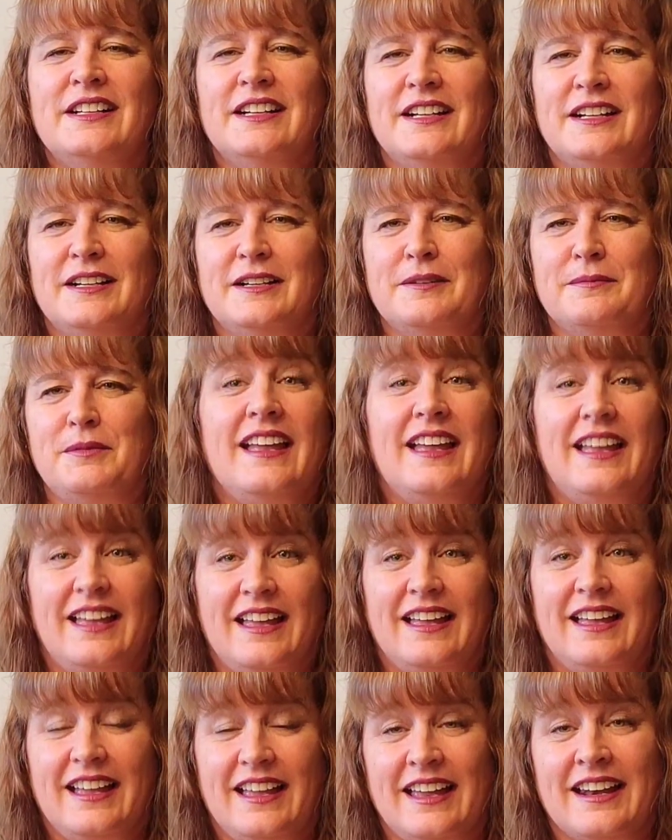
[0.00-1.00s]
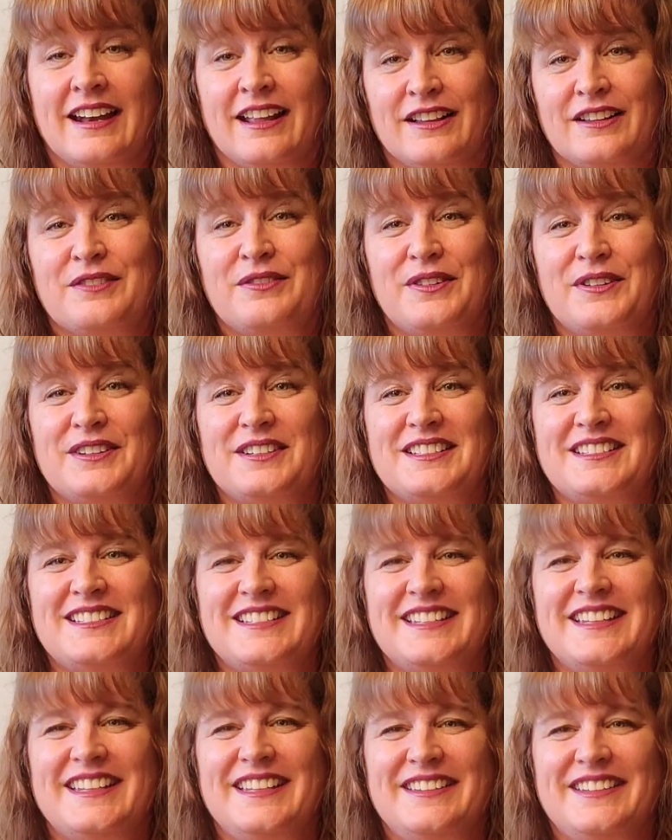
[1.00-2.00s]
And I look forward to
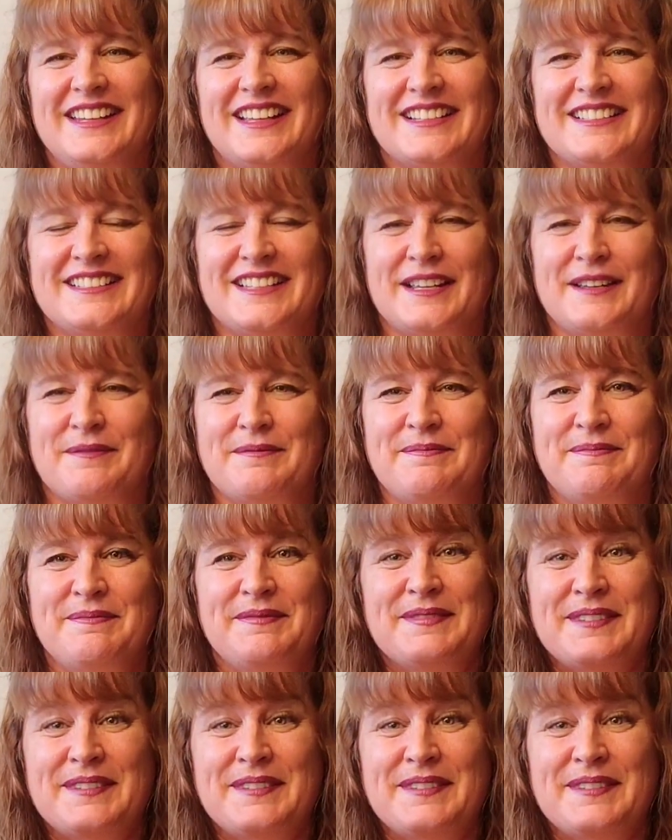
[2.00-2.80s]
seeing you next time.